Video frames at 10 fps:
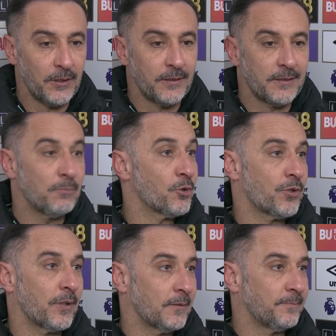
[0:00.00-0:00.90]

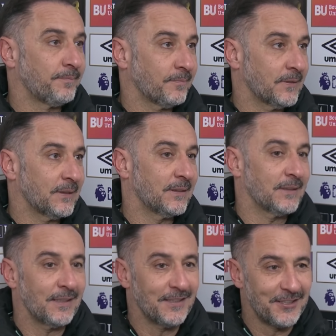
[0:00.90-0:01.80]
emotional,
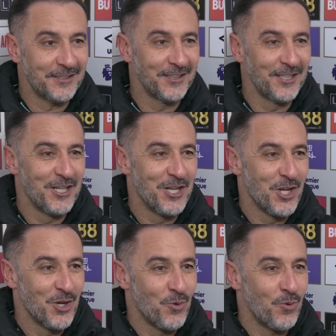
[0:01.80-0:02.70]
and
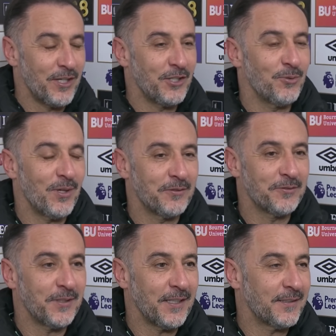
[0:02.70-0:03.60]
when you are
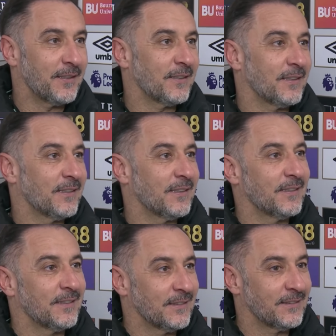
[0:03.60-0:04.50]
fighting
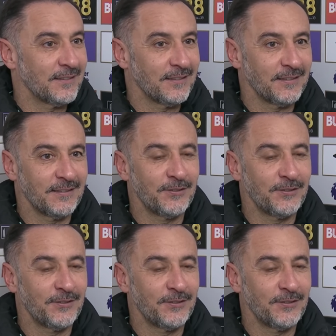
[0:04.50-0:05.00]
in